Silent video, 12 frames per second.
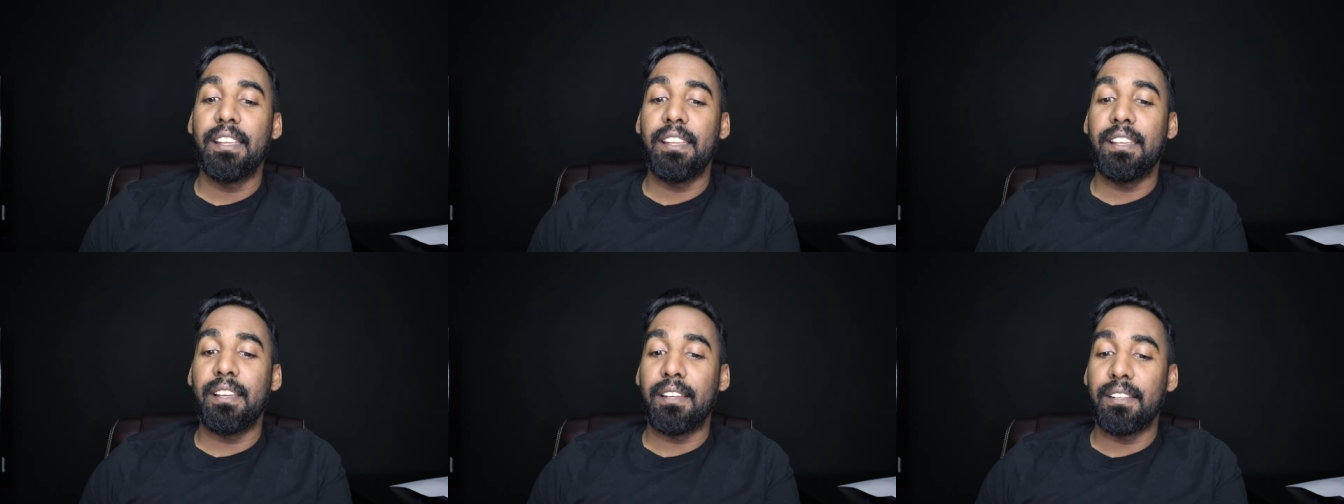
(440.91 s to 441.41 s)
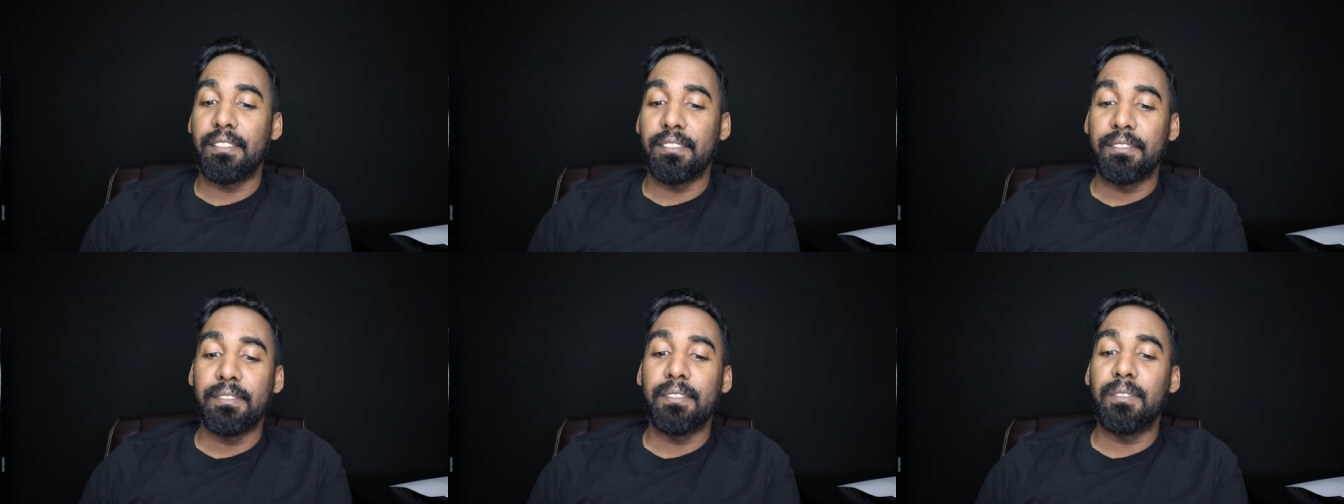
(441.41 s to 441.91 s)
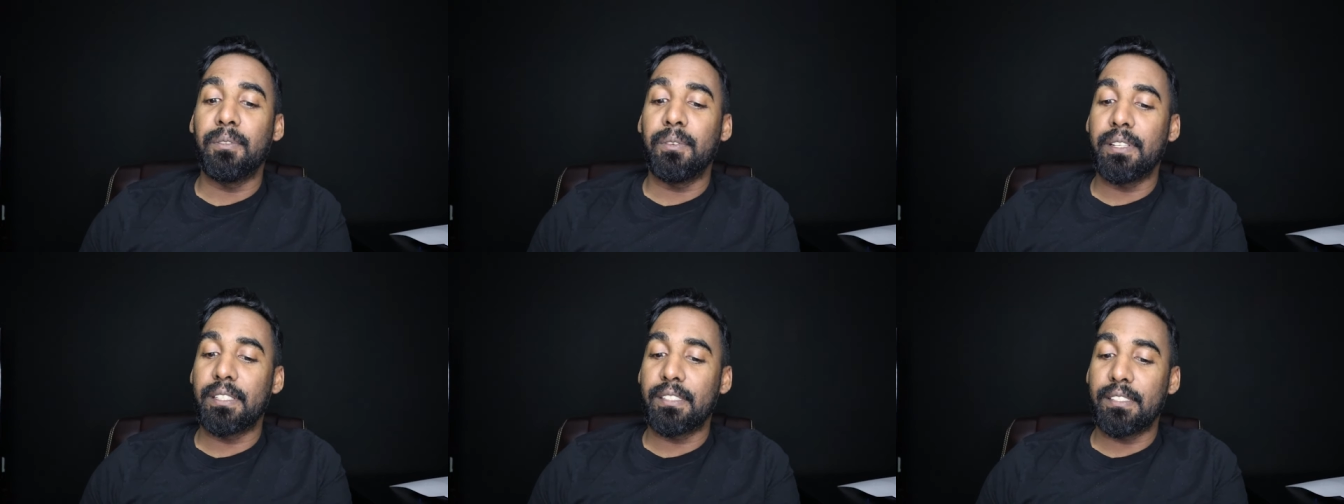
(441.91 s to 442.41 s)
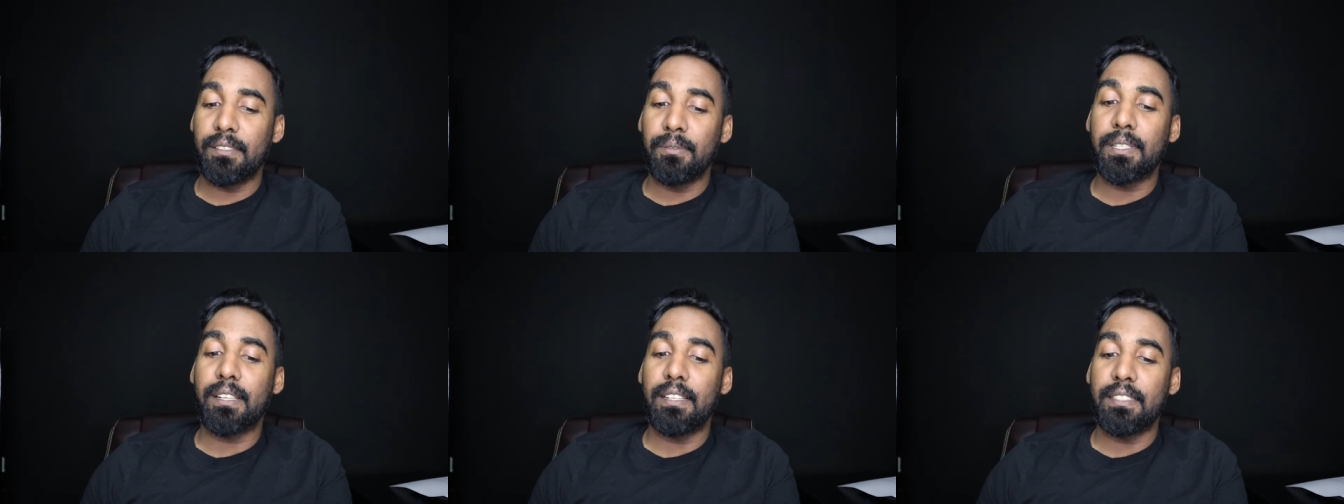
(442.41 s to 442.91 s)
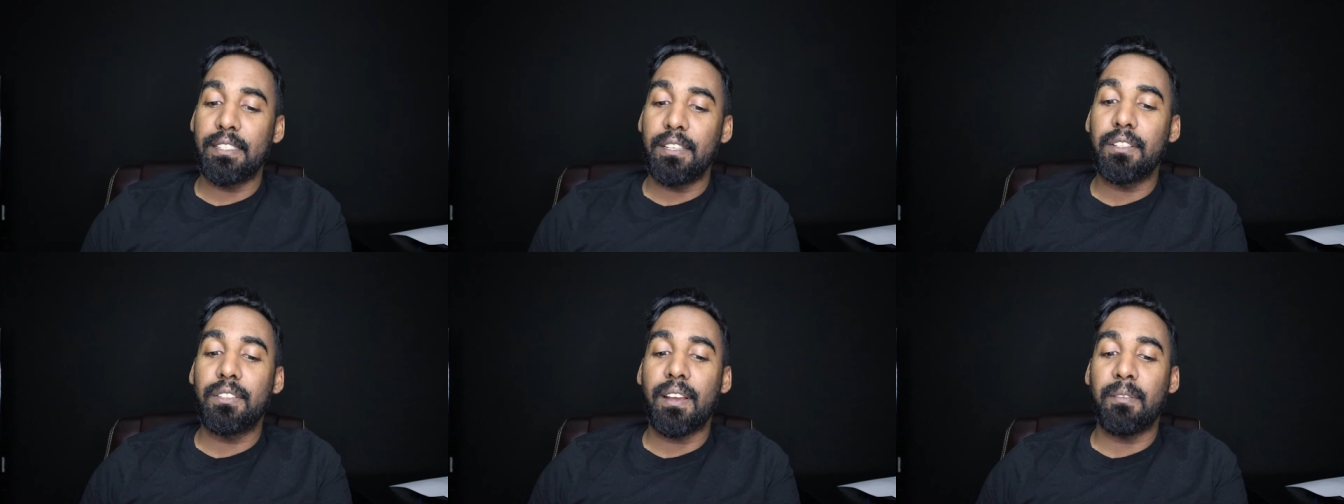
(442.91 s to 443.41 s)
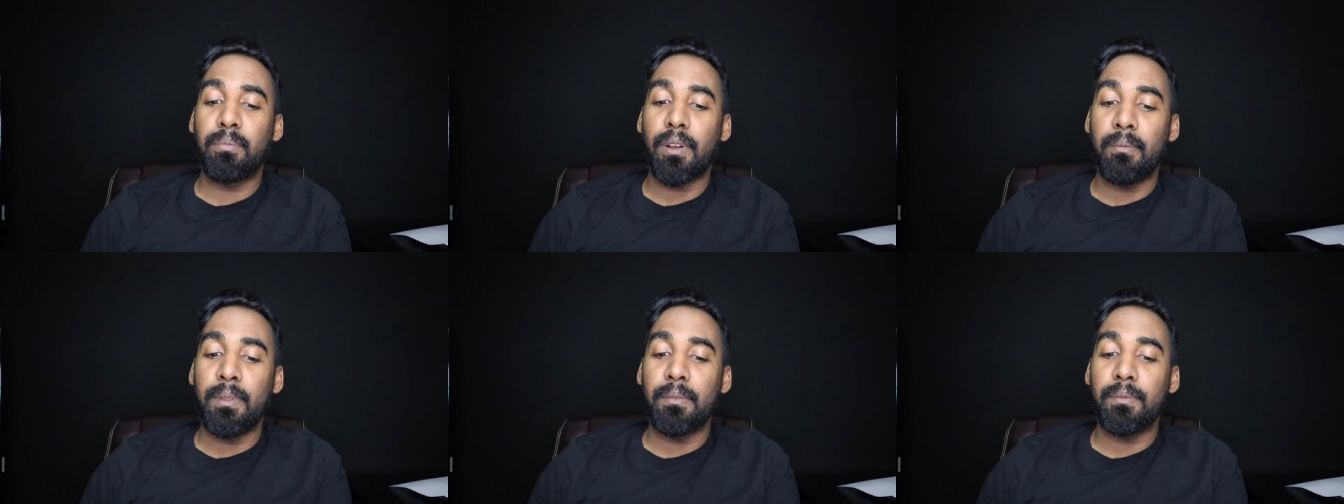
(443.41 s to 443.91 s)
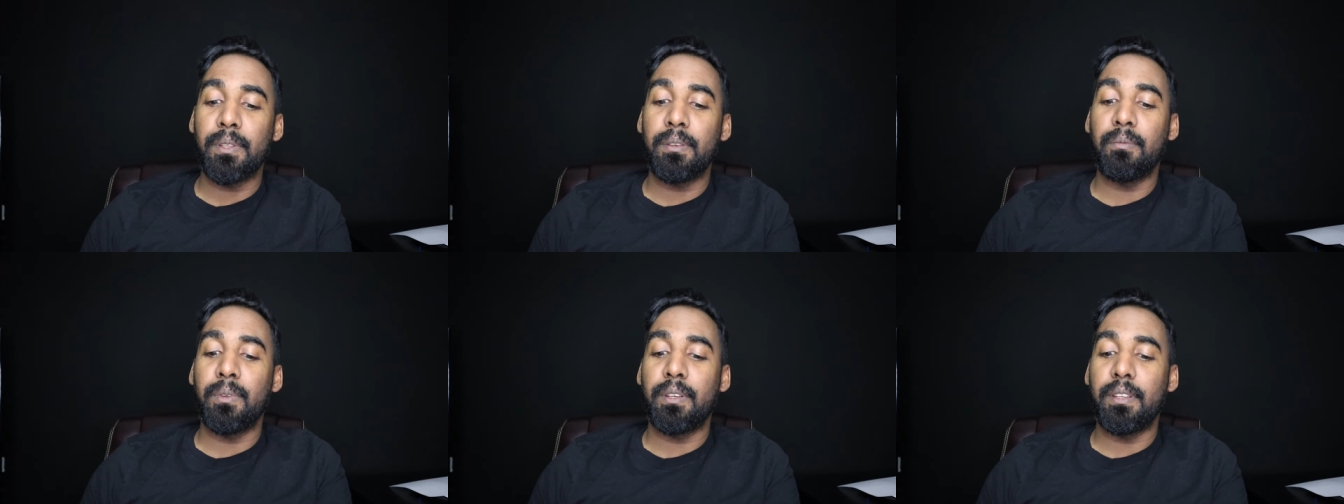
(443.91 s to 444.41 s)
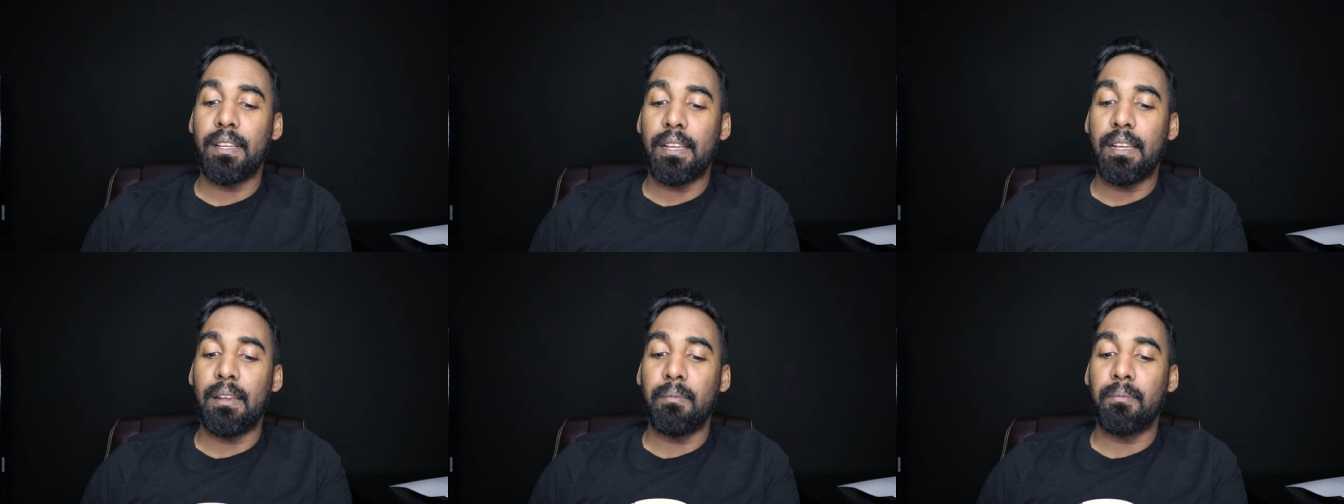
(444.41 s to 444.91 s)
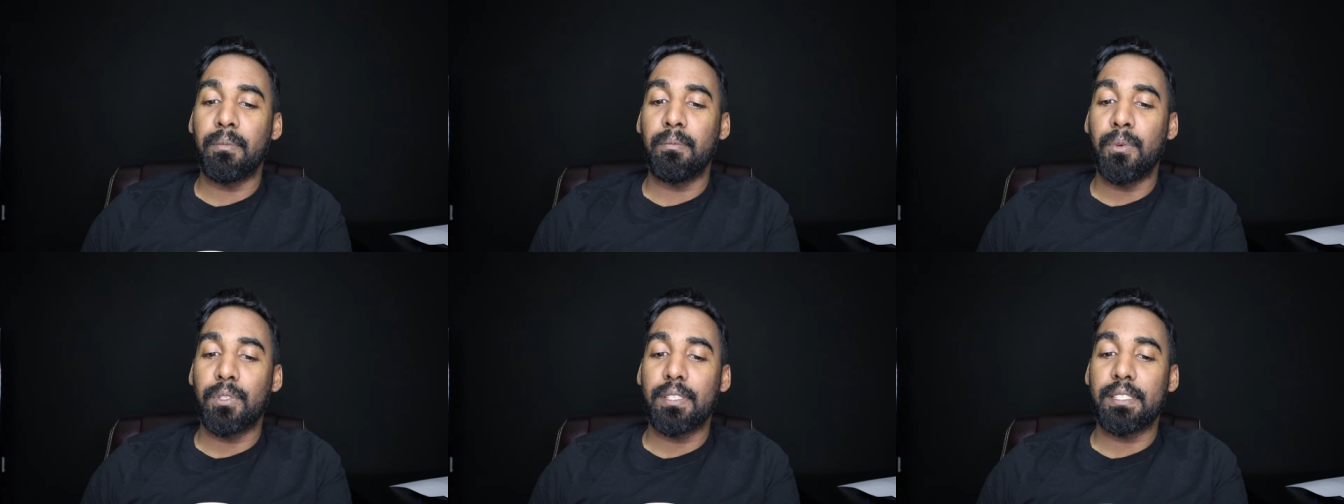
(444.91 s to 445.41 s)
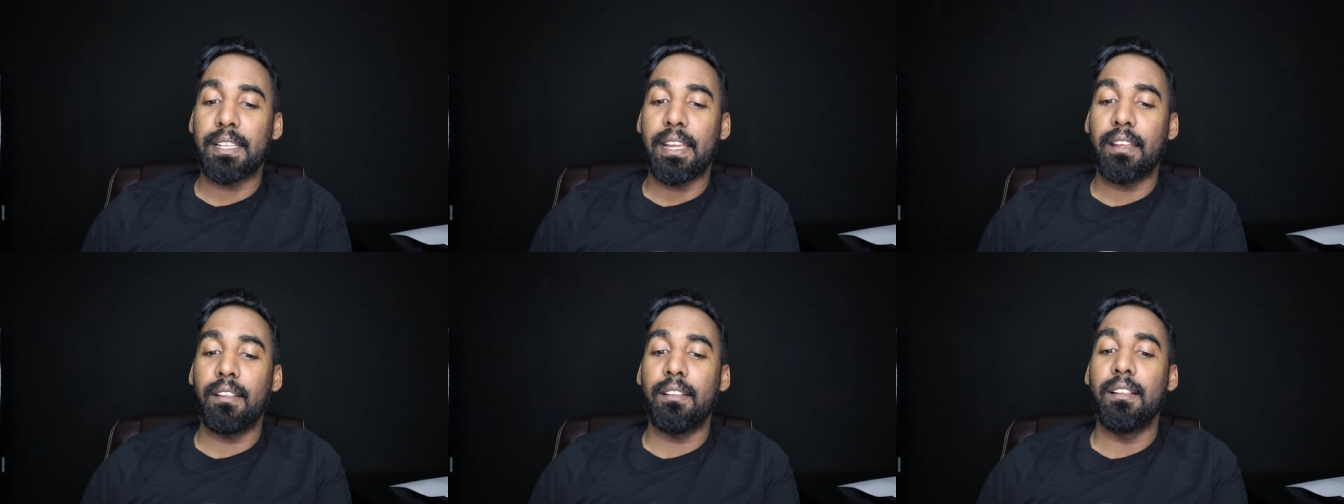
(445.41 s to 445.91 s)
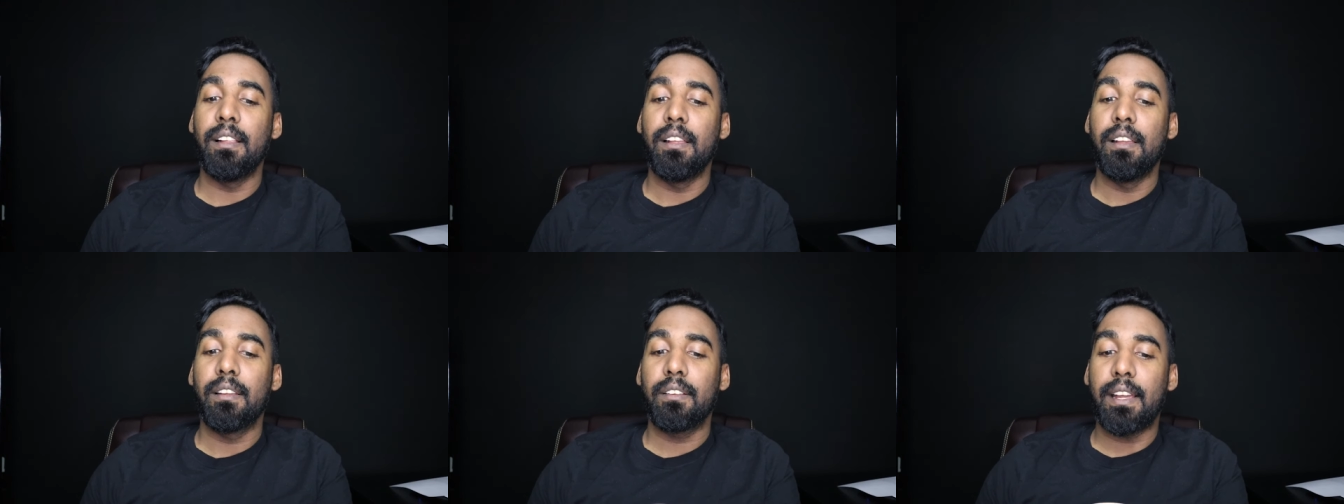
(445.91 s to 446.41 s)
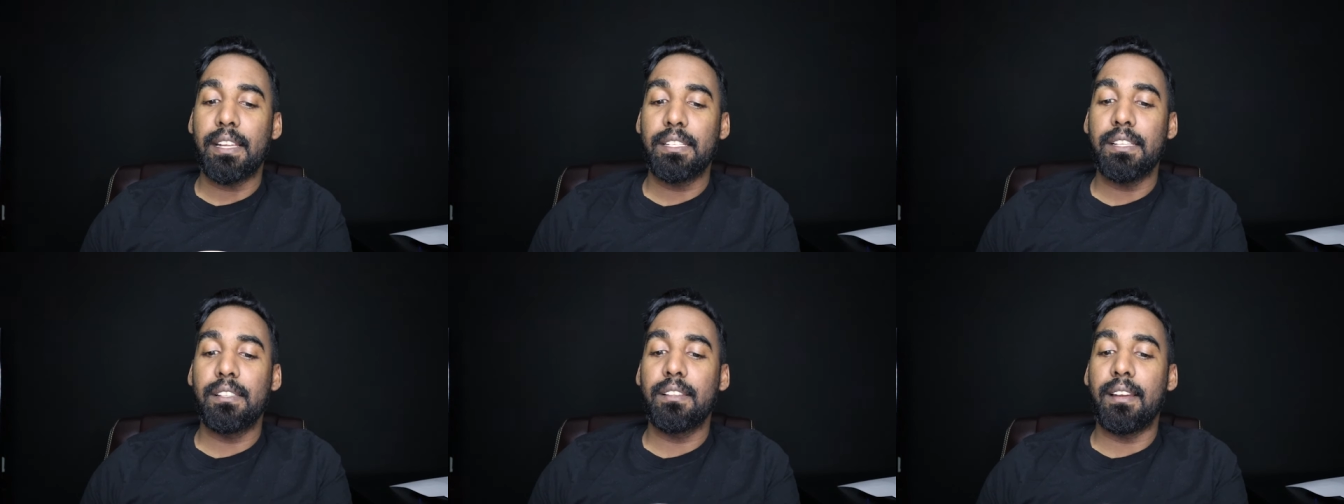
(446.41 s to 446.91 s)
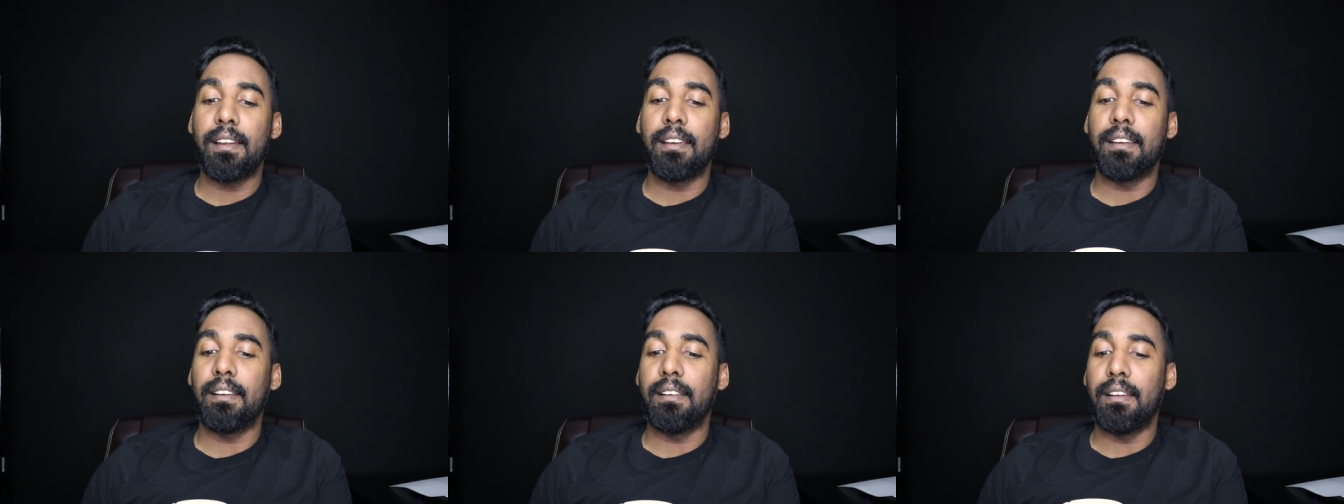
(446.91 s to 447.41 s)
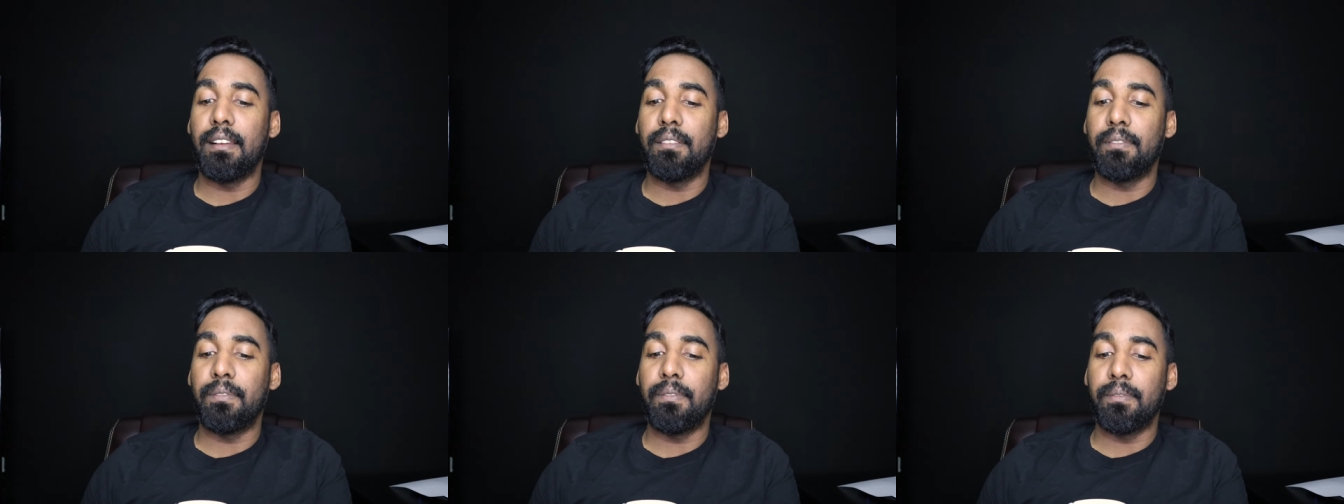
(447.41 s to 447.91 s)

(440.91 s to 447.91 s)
yeah, we we continue to have problems with with um, motorcycle crashes or uh,